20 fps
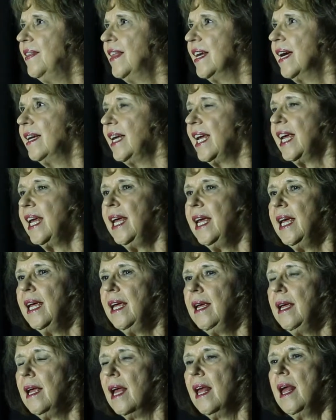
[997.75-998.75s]
that
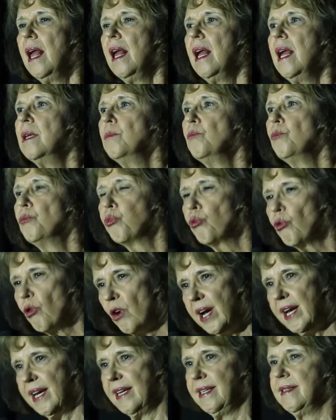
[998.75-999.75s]
he
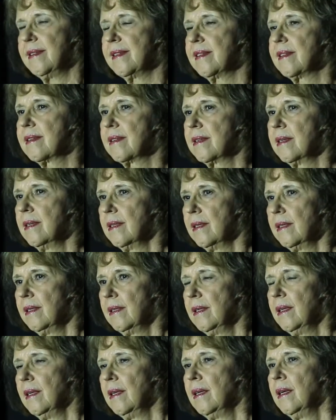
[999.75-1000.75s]
embraced
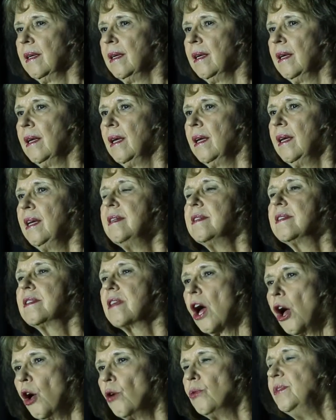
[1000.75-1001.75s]

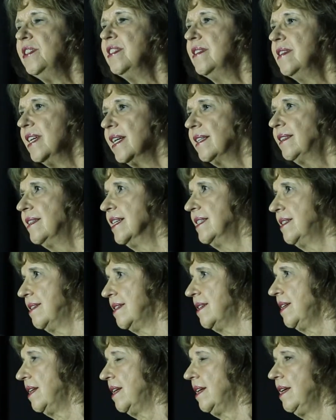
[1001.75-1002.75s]
his own
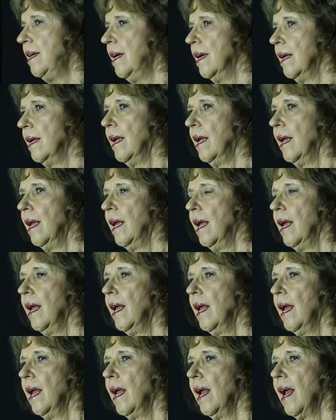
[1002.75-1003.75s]
dignity
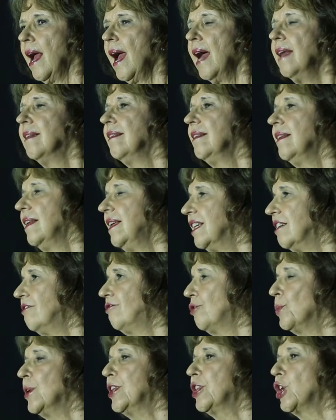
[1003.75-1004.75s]
and
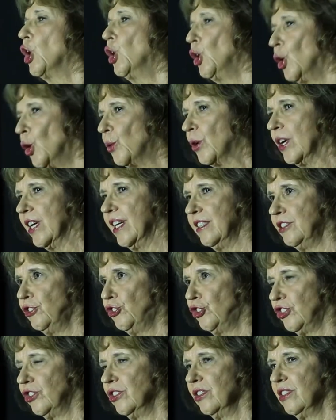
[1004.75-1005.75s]
lived with
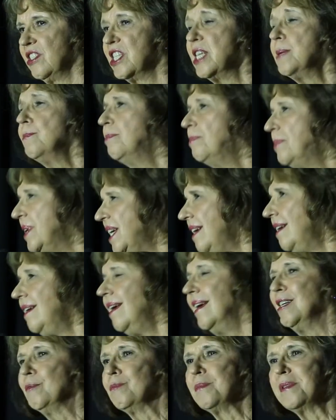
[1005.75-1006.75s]
courage to be
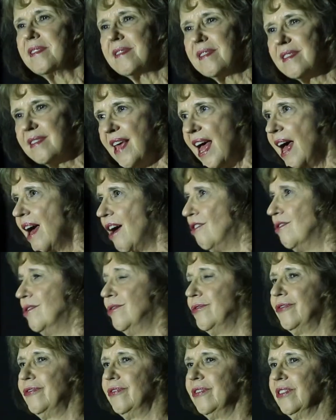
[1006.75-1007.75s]

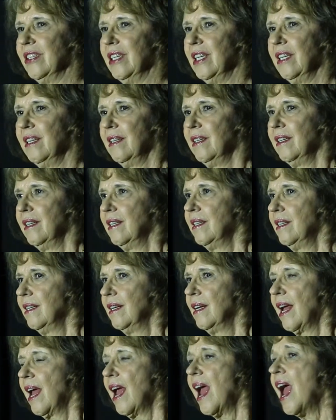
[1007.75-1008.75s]
himself
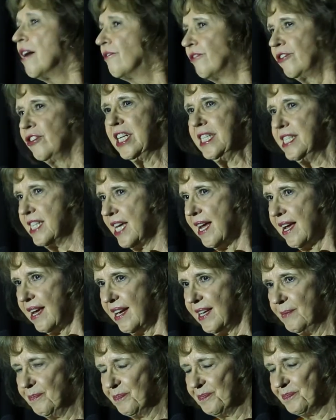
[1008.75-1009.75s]
every
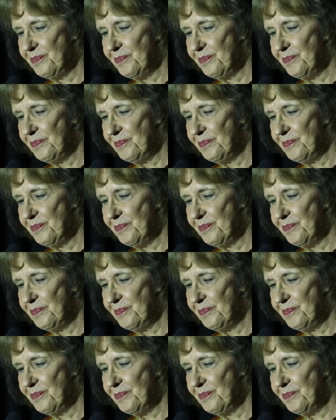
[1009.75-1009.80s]
day.